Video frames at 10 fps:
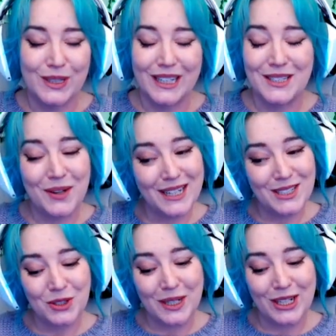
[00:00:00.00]
Let's go ahead and
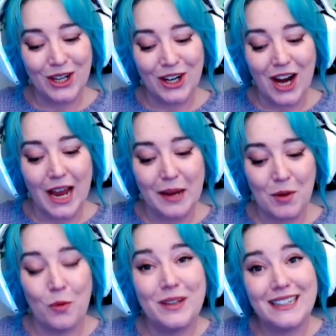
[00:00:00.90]
join her. I am
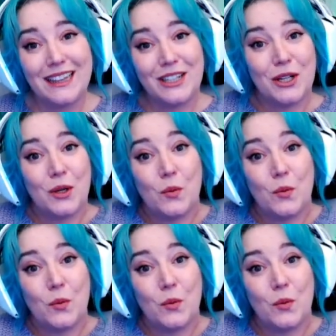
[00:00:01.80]
hoping that there